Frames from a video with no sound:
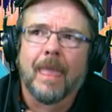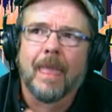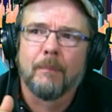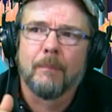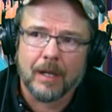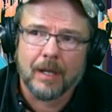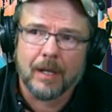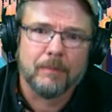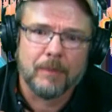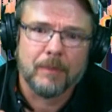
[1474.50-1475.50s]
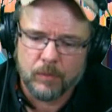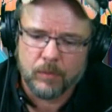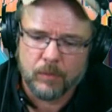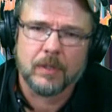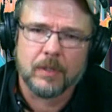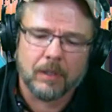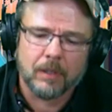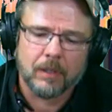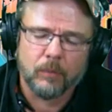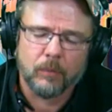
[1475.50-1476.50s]
because I'm not doing TeNaK
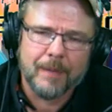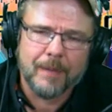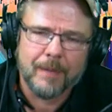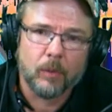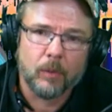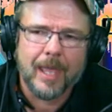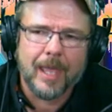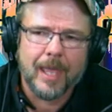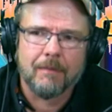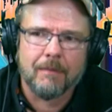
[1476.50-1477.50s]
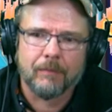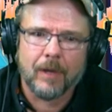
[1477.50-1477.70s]
Talk full time, I don't have.